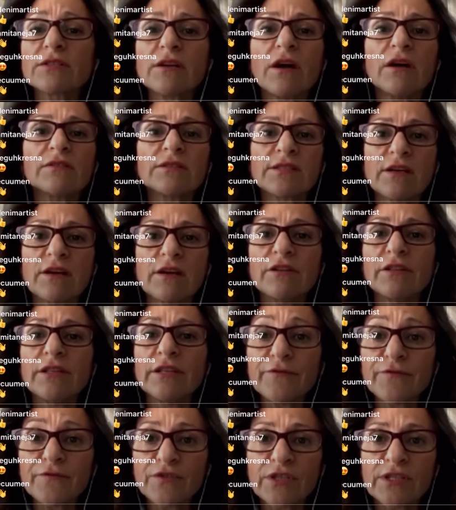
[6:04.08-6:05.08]
lockdowns are
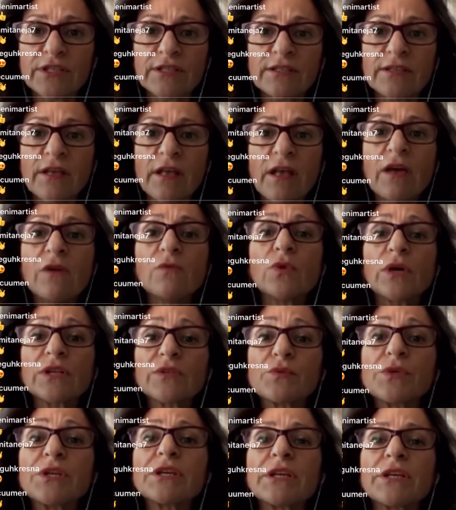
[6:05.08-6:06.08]
lifted,
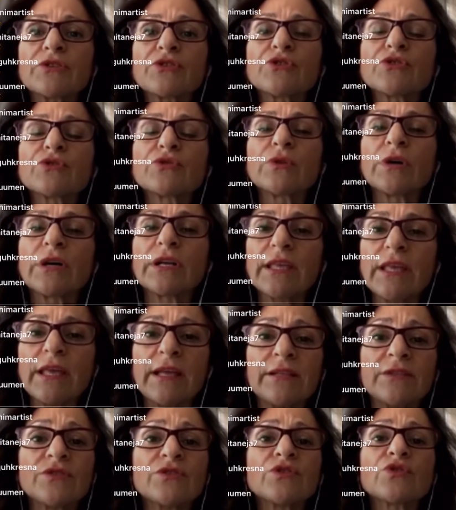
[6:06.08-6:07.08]
what we can do
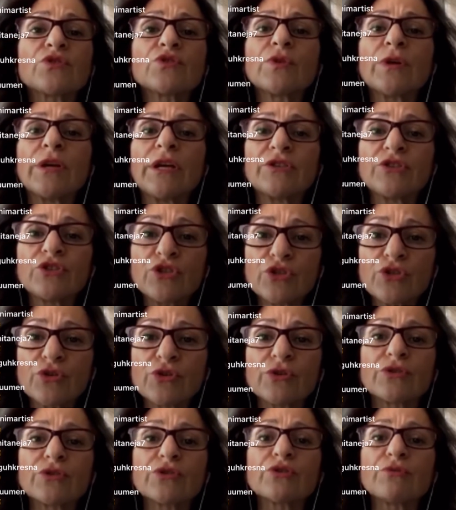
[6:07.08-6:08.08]
again
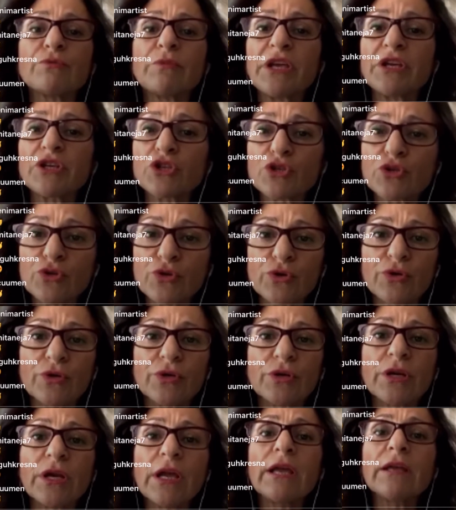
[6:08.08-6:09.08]
to make
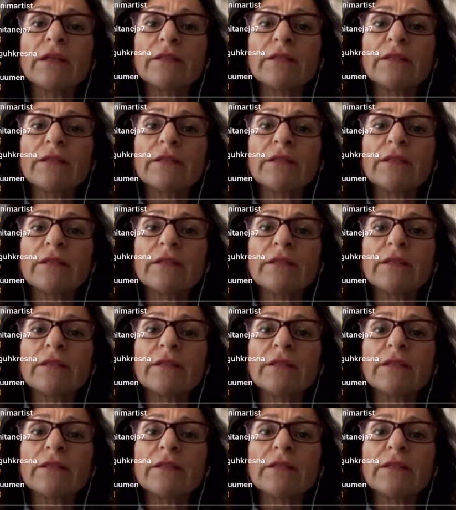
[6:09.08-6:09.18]
sure